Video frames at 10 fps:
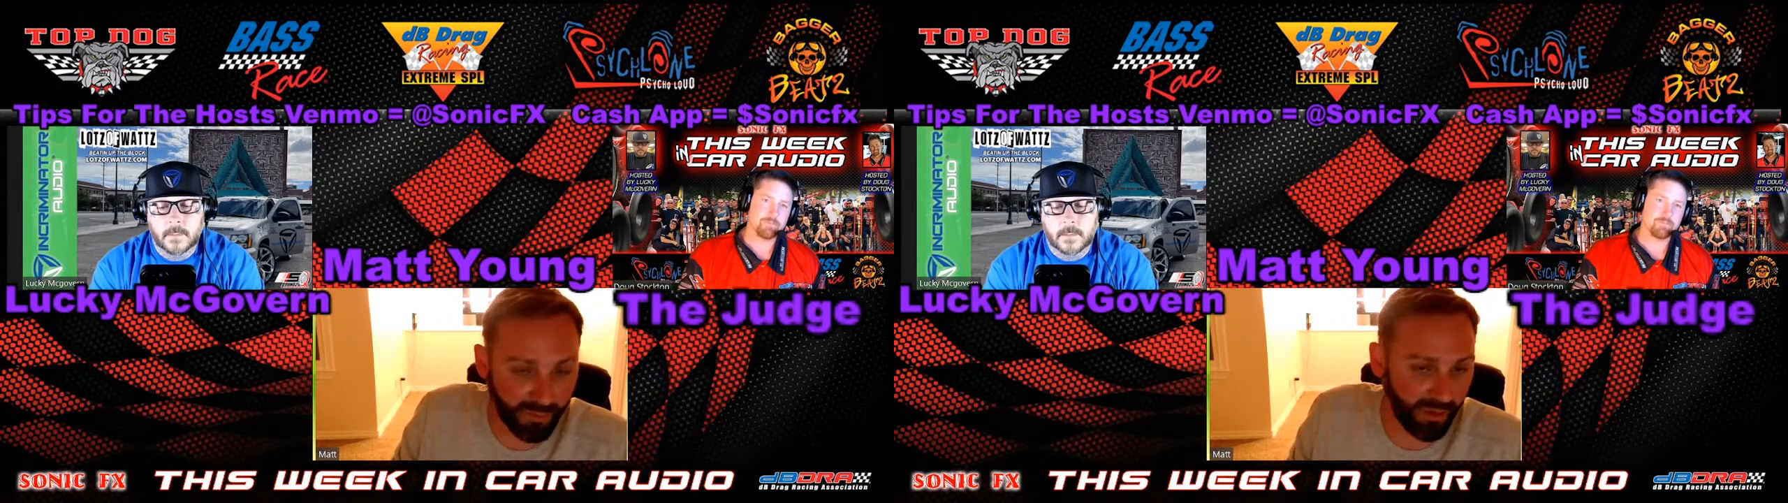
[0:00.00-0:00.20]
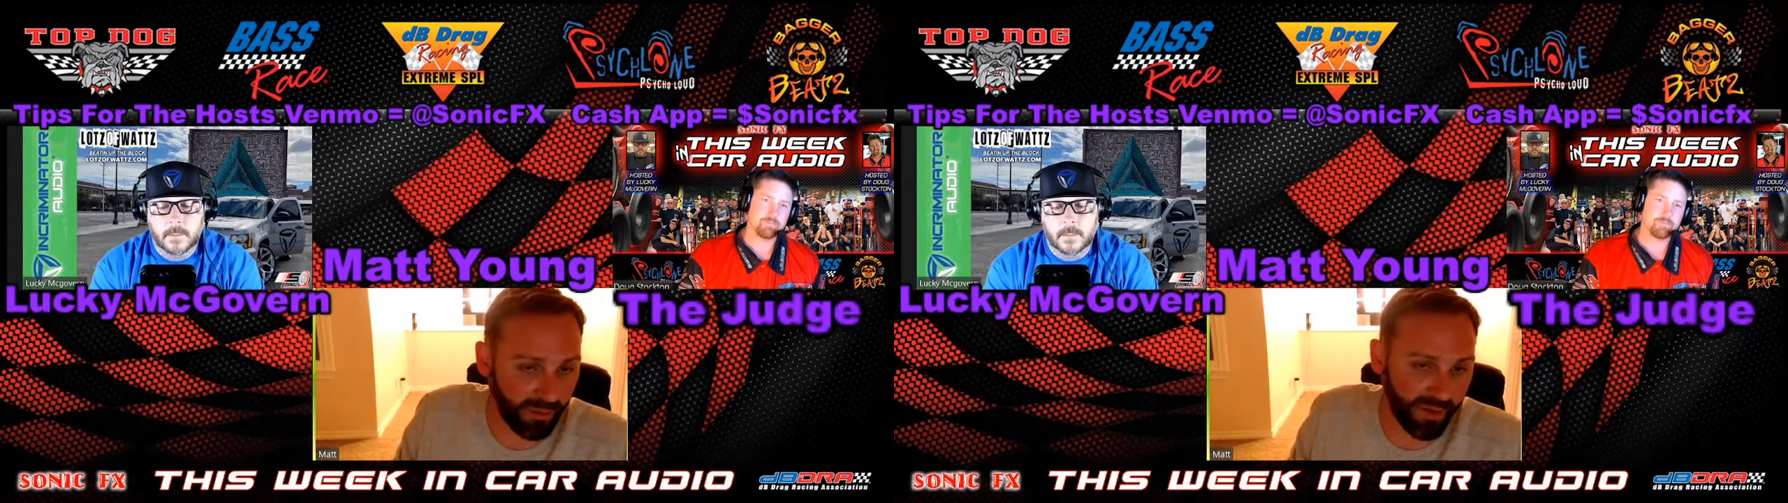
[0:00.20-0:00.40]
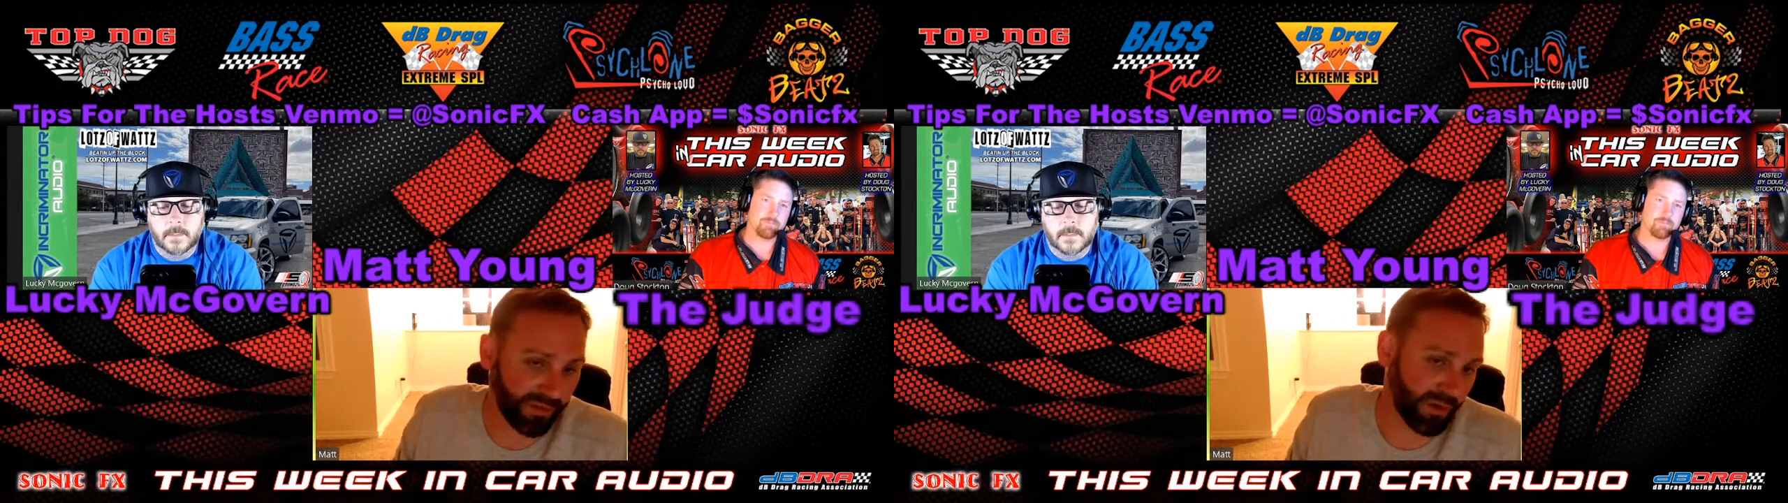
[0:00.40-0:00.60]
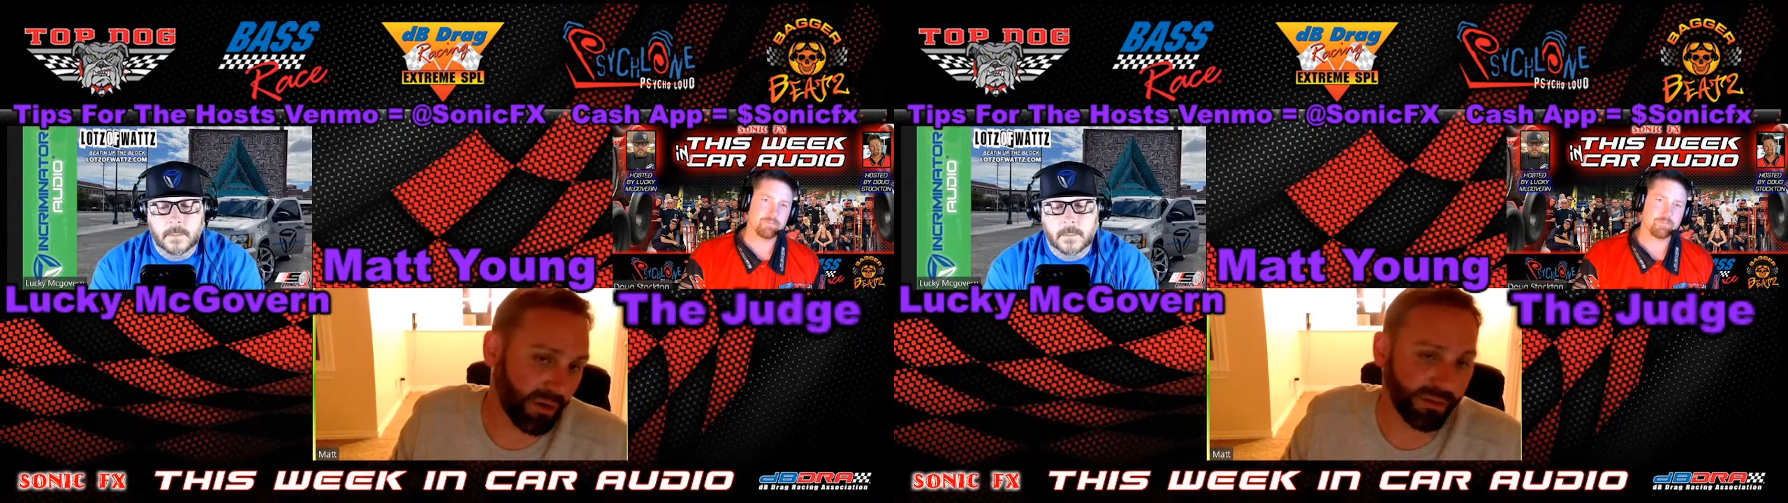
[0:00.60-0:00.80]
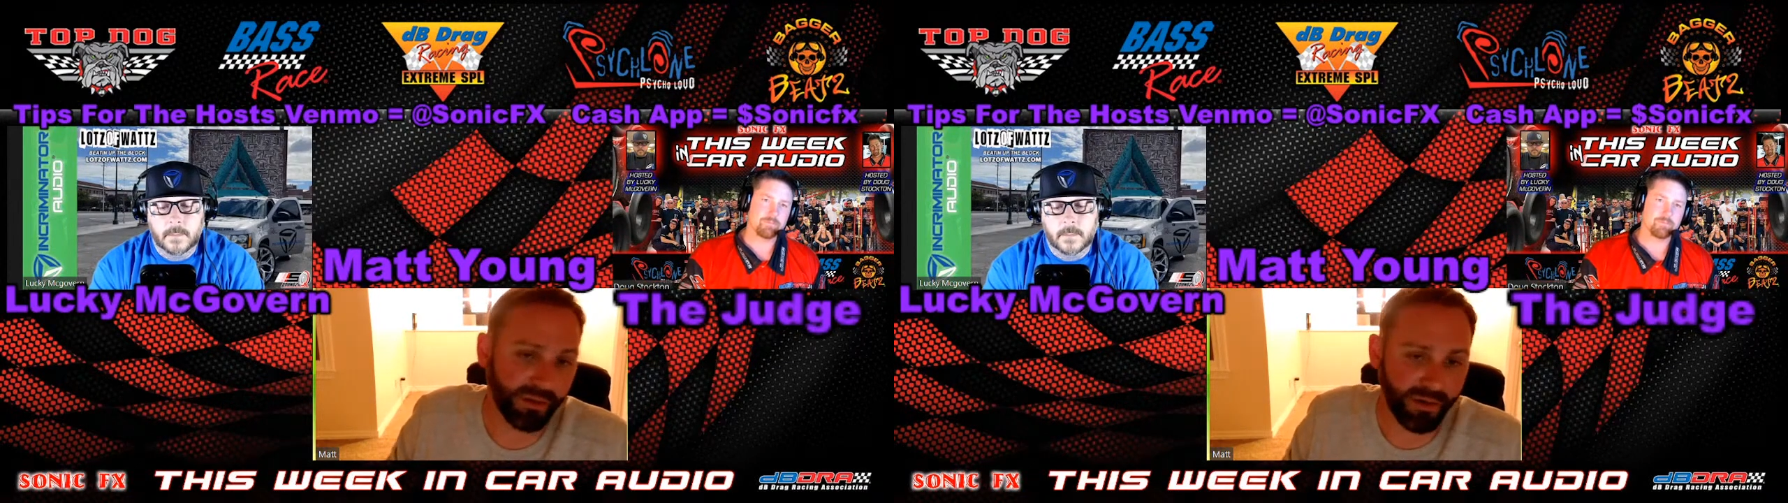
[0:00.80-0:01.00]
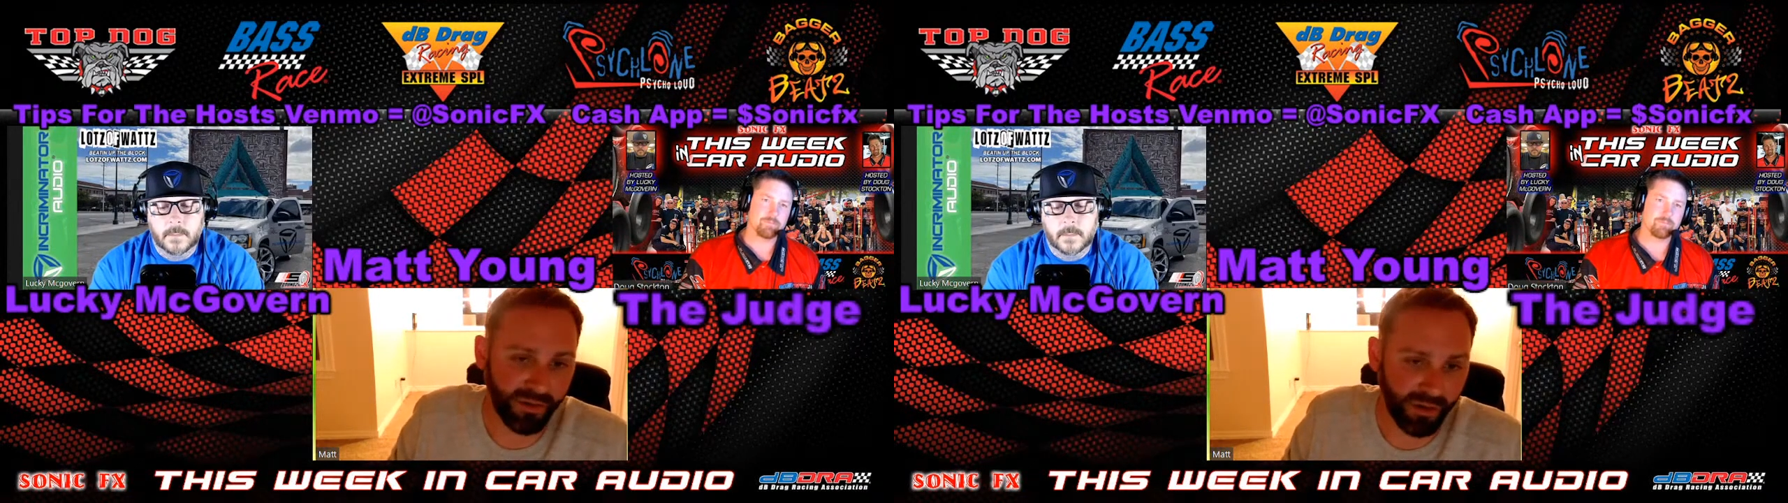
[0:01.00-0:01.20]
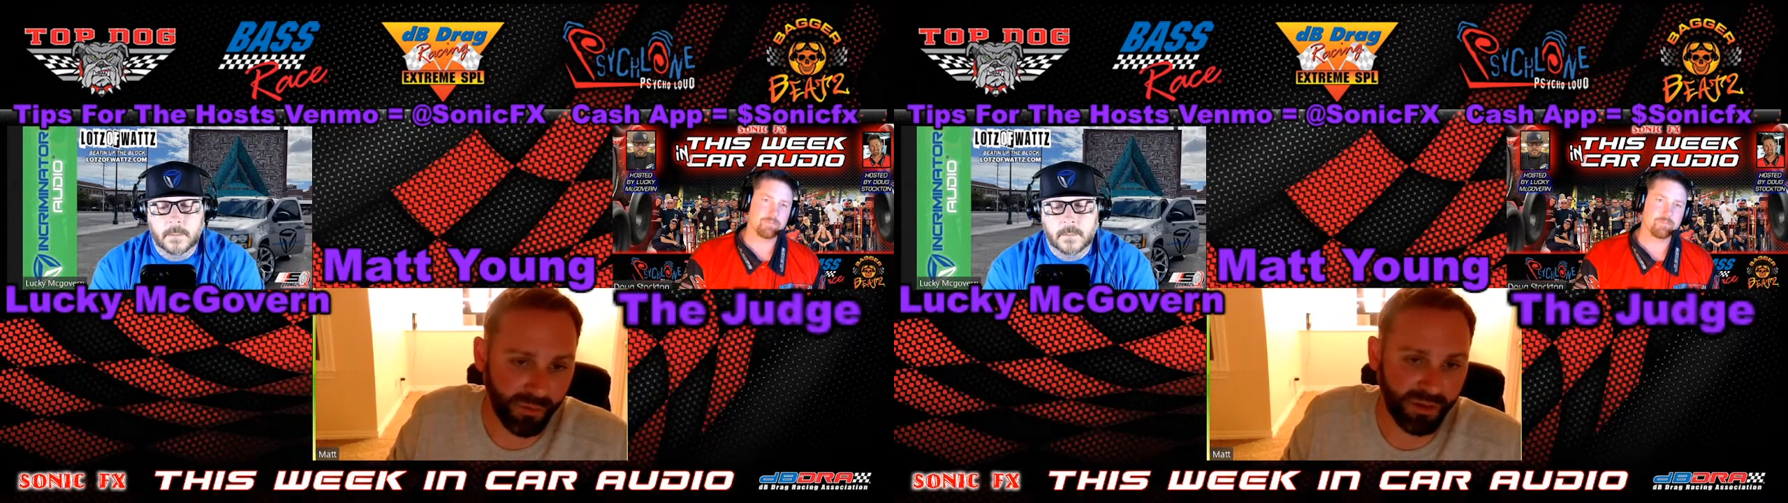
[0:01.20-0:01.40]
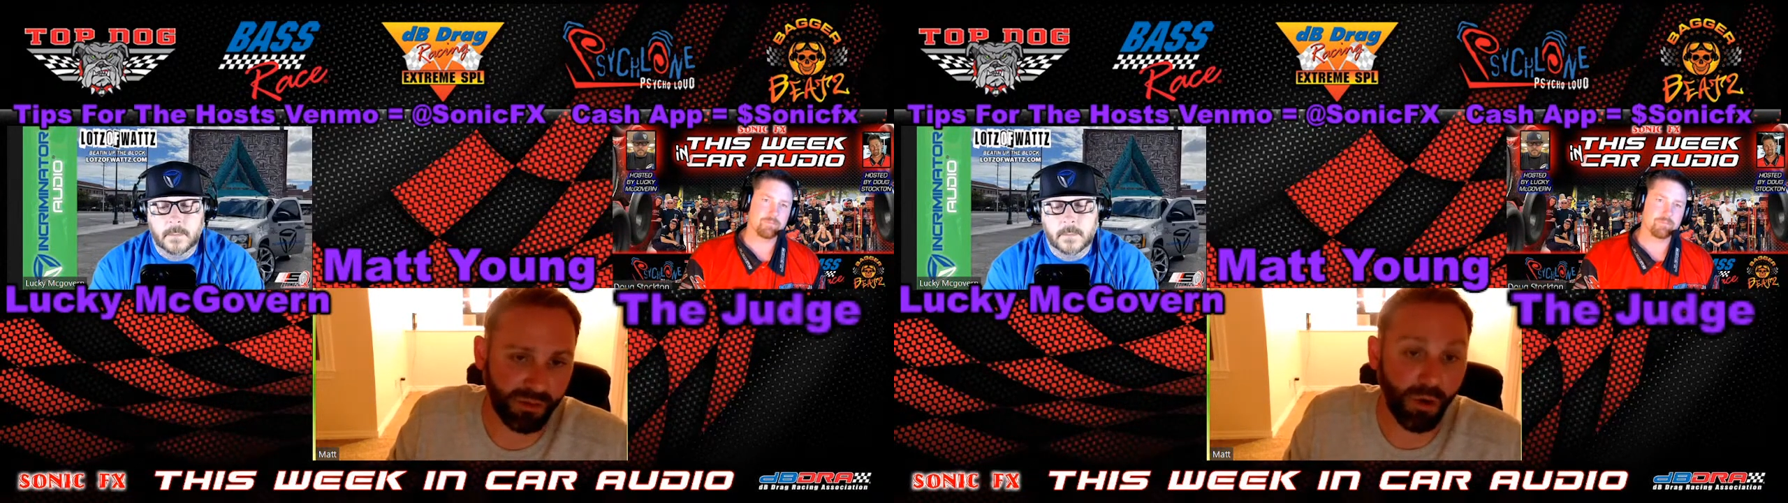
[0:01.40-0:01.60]
otherwise the alternator is going to
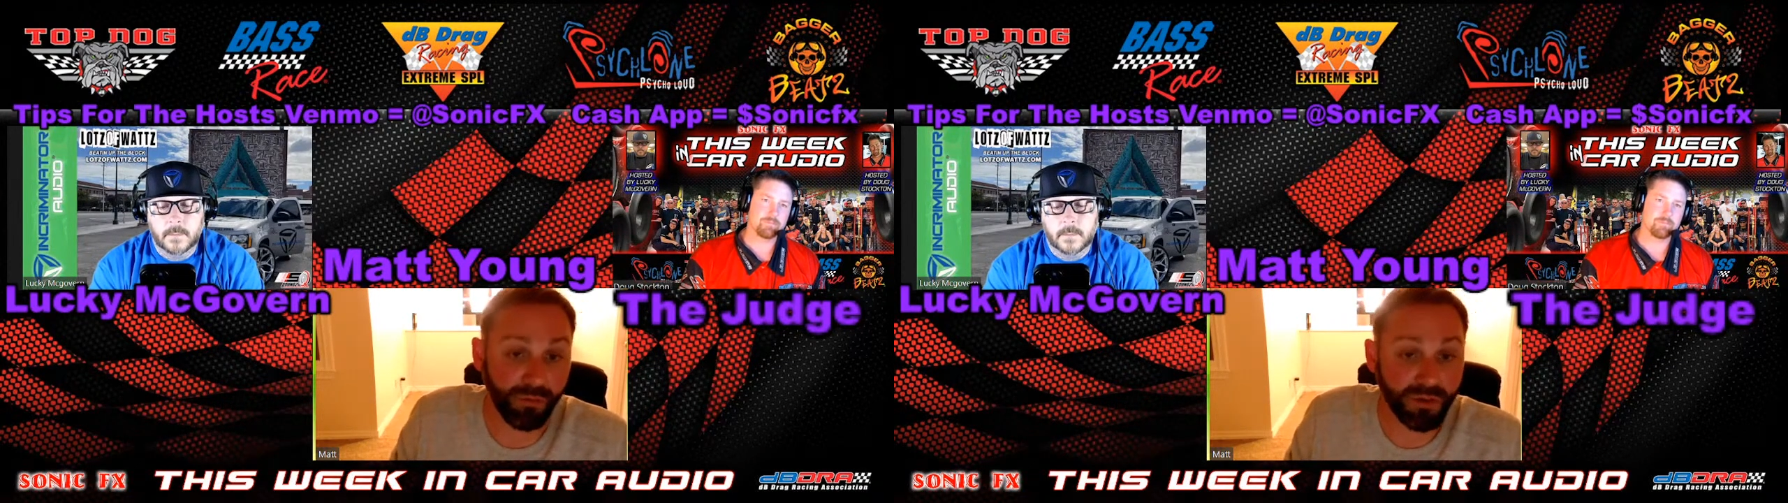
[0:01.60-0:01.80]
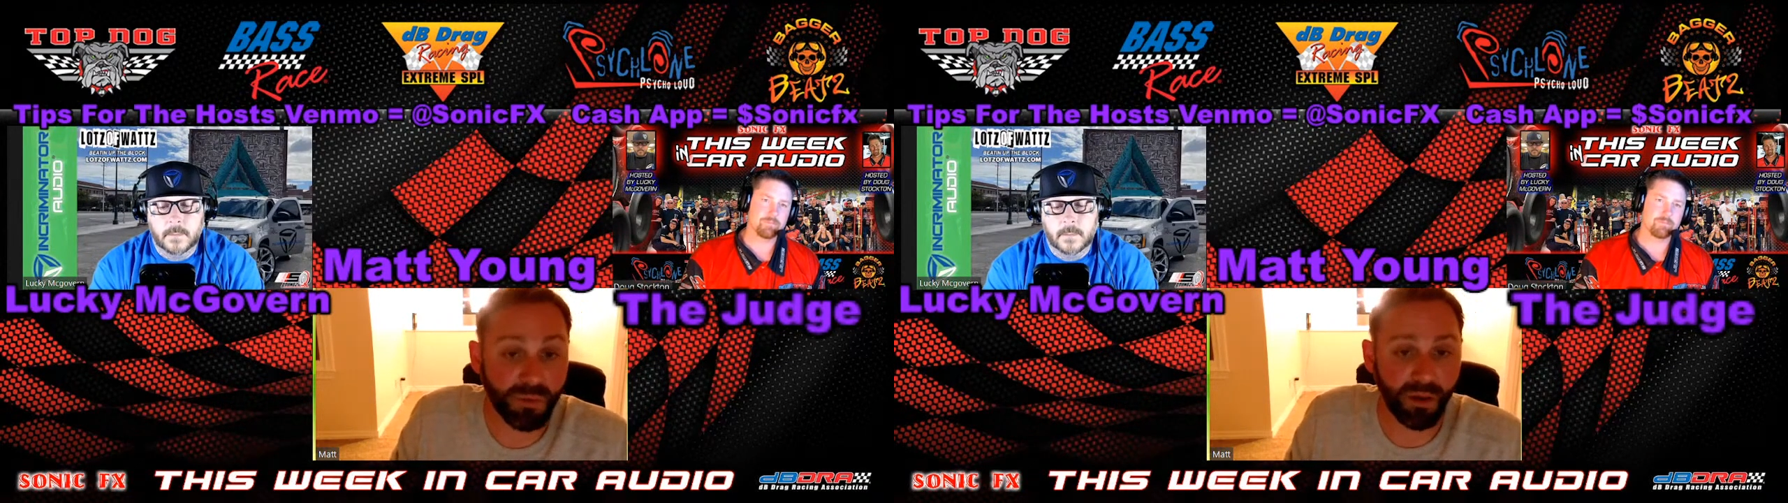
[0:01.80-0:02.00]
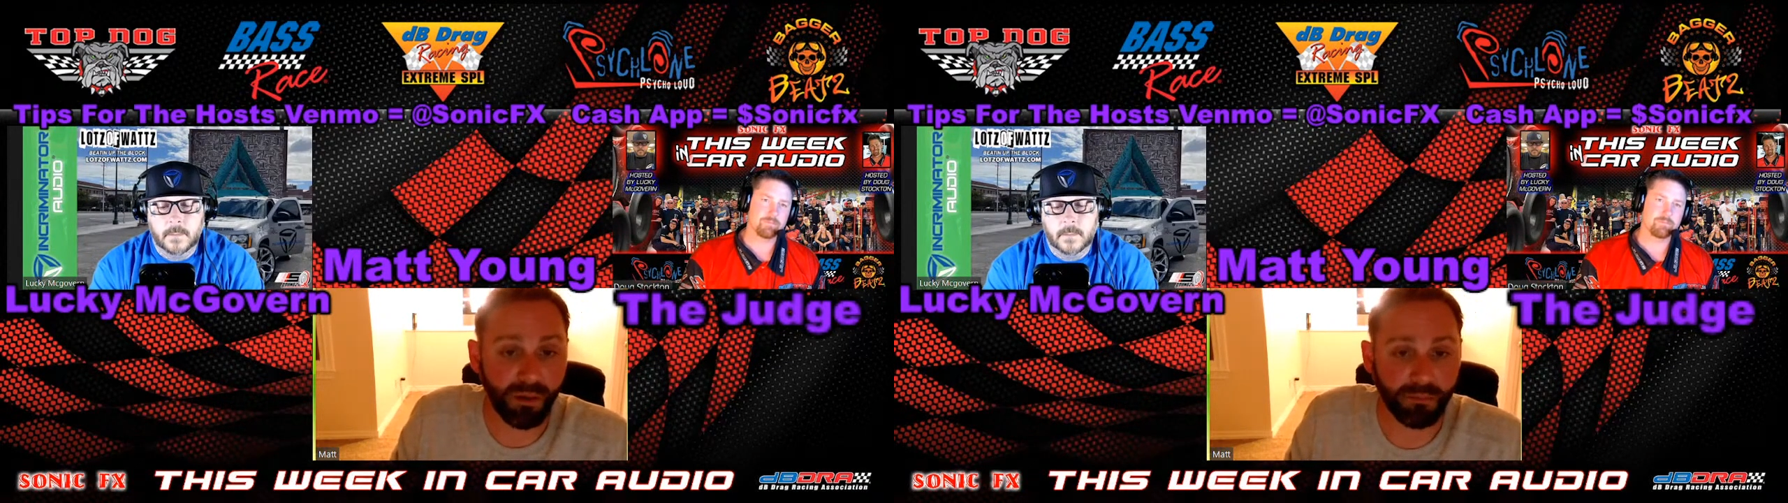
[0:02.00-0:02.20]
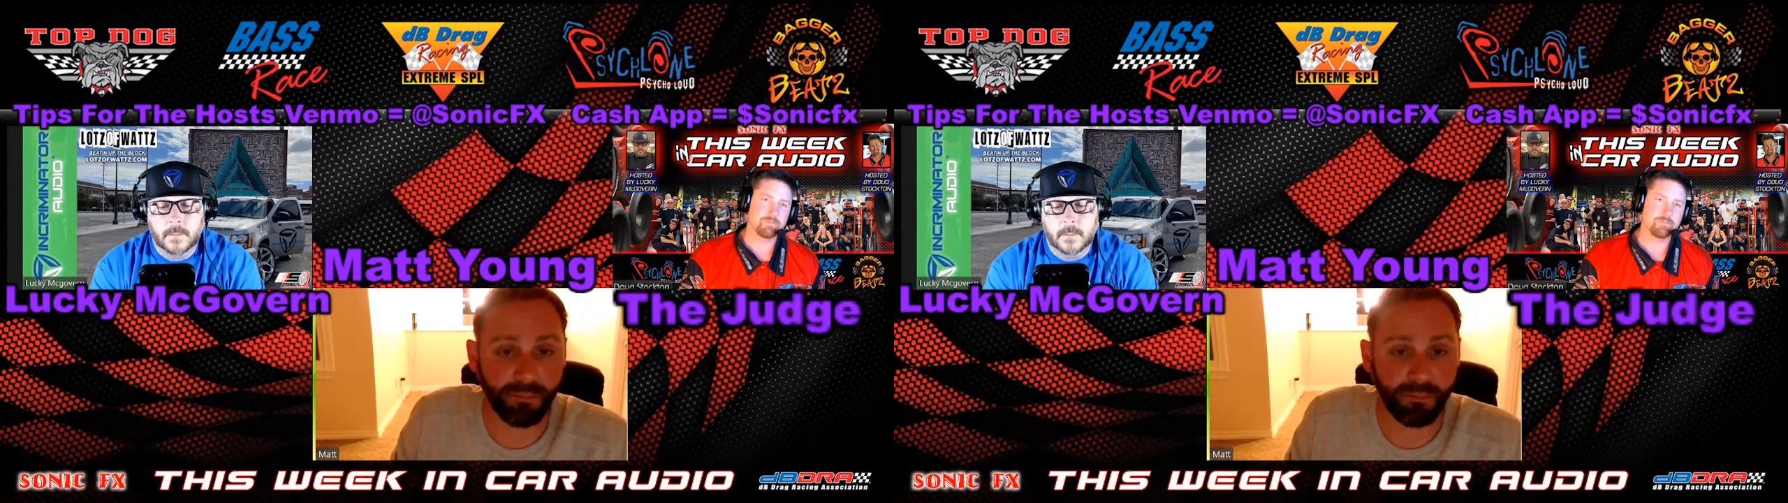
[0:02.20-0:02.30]
be overspun.